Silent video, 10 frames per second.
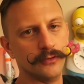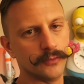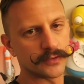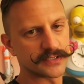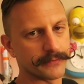
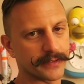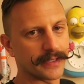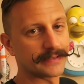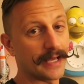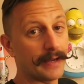Hulu or something
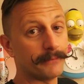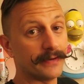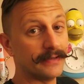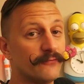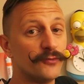like that.
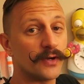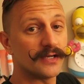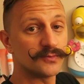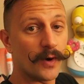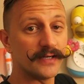But if you
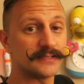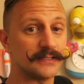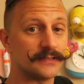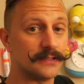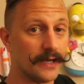guys watched
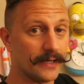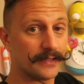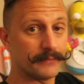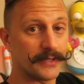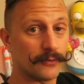it,
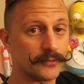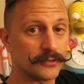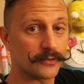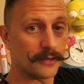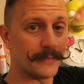uh, let me know
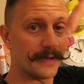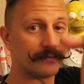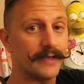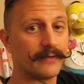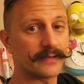what you thought about
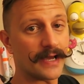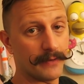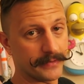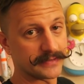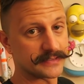it down in the
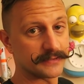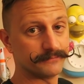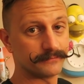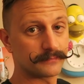comments.